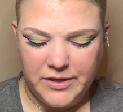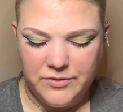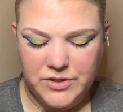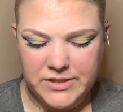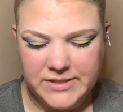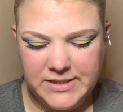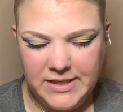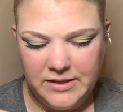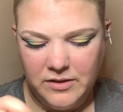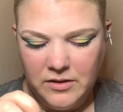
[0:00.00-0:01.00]
that you just
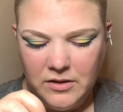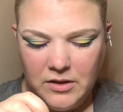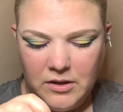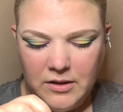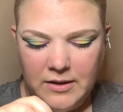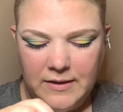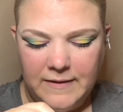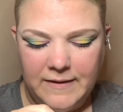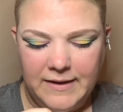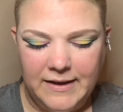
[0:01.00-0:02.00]
did.
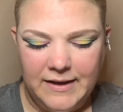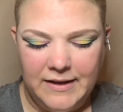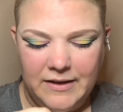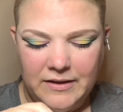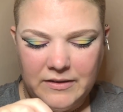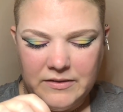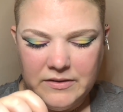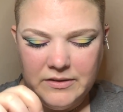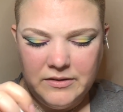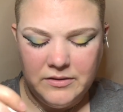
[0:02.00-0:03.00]
And